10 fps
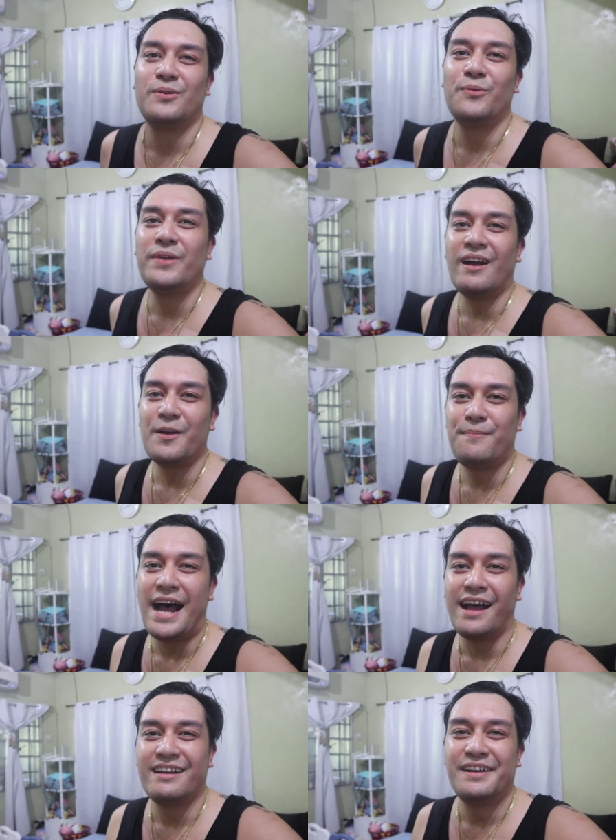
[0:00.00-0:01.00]
so we are
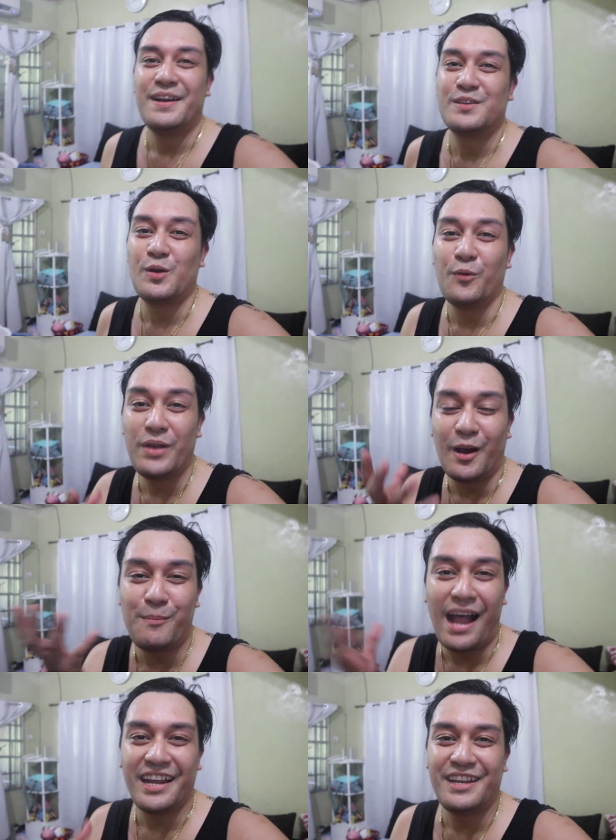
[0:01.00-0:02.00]
back. So we are
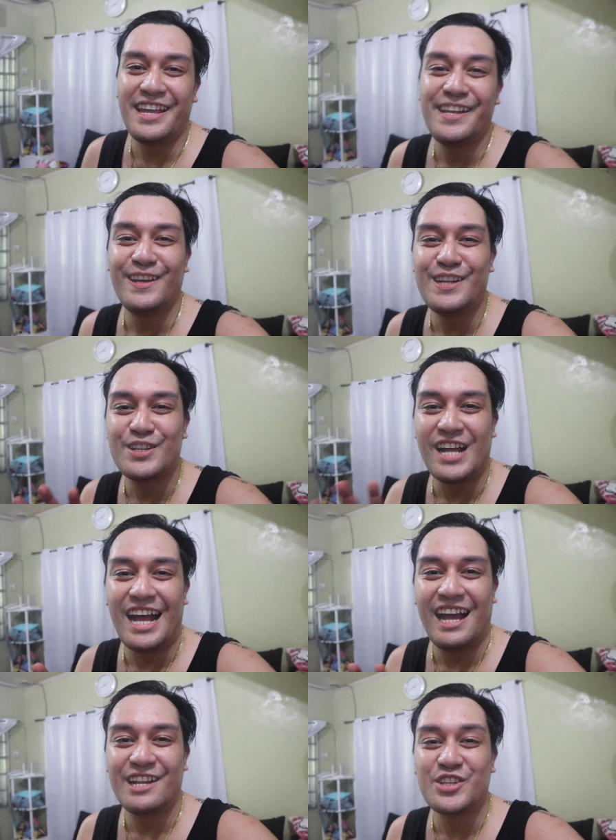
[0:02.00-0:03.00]
back in the English
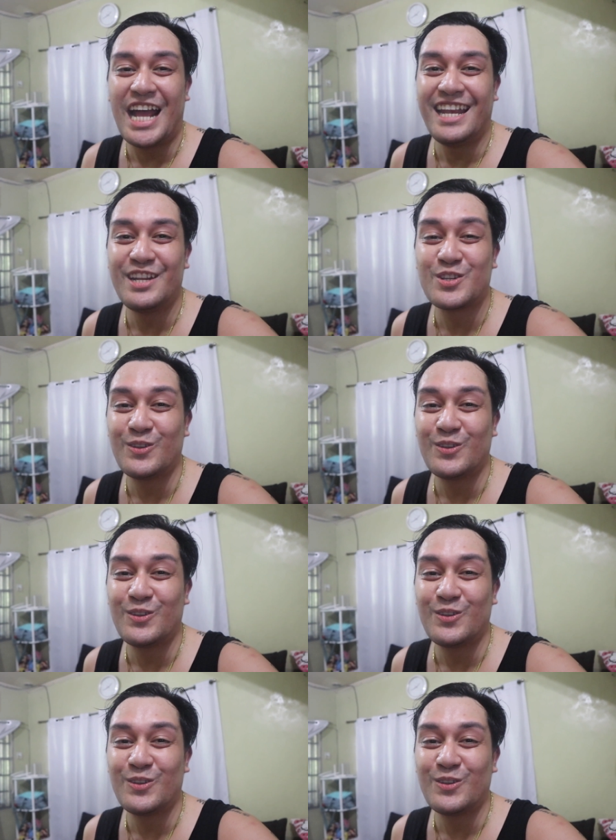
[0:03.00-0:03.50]
challenge